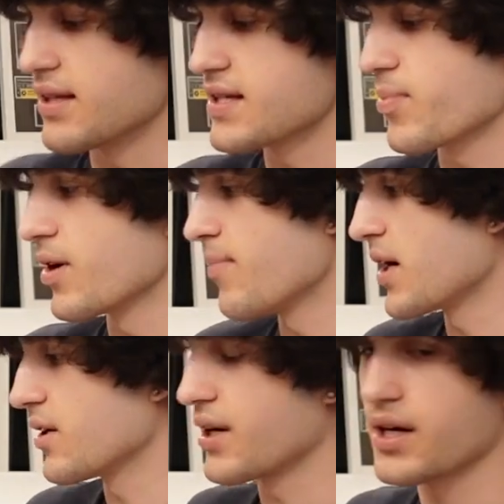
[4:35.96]
this point in
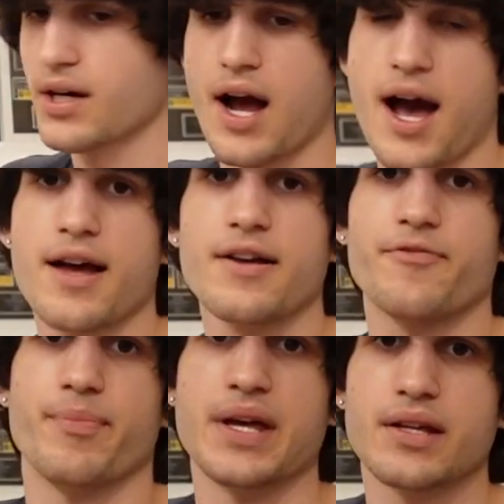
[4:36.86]
my career, I
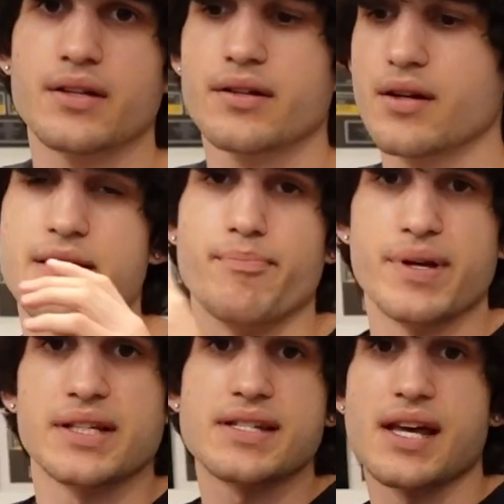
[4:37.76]
have been in
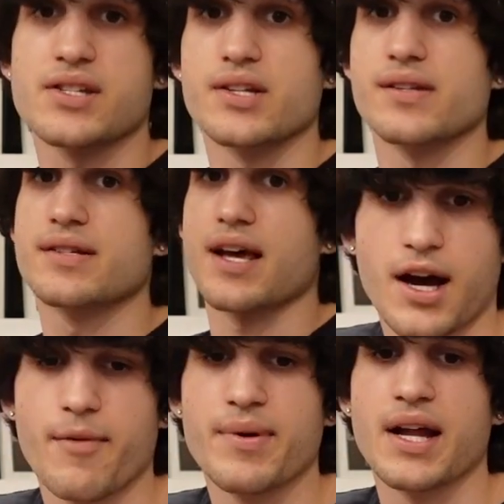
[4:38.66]
big sessions.
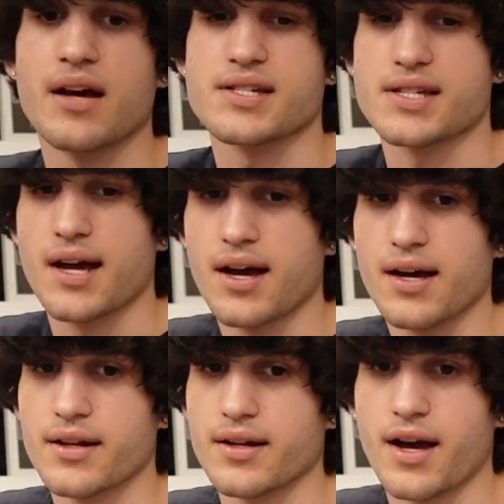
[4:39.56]
I've been
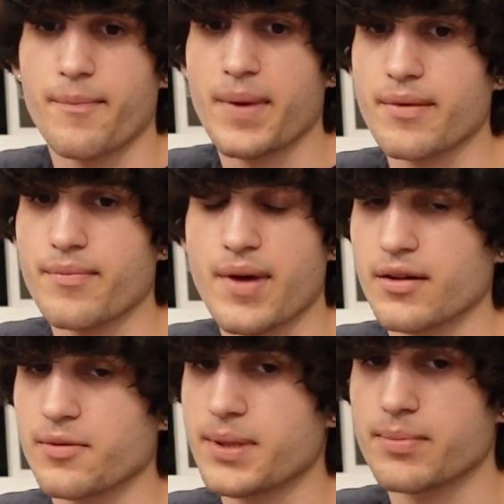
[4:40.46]
outside. I met
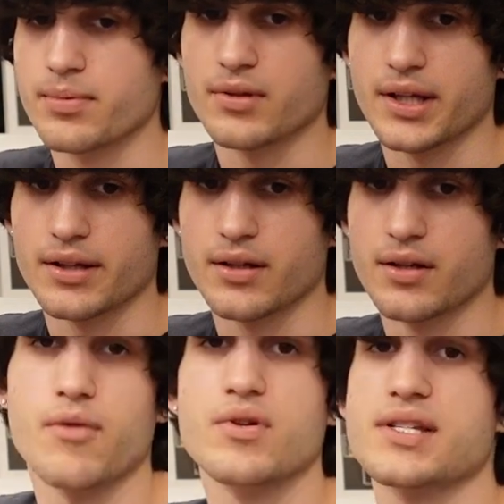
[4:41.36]
hella people. Like,
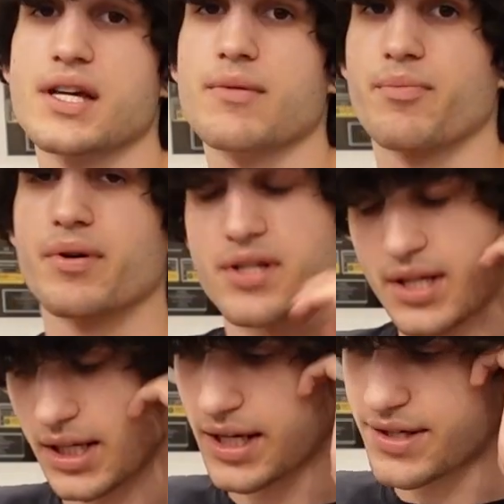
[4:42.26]
I wouldn't say I'm a person
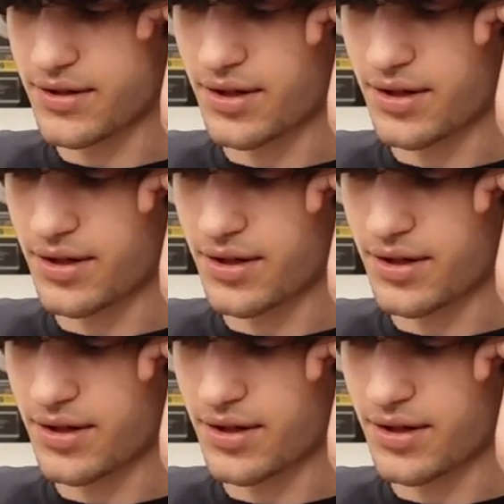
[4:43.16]
that gets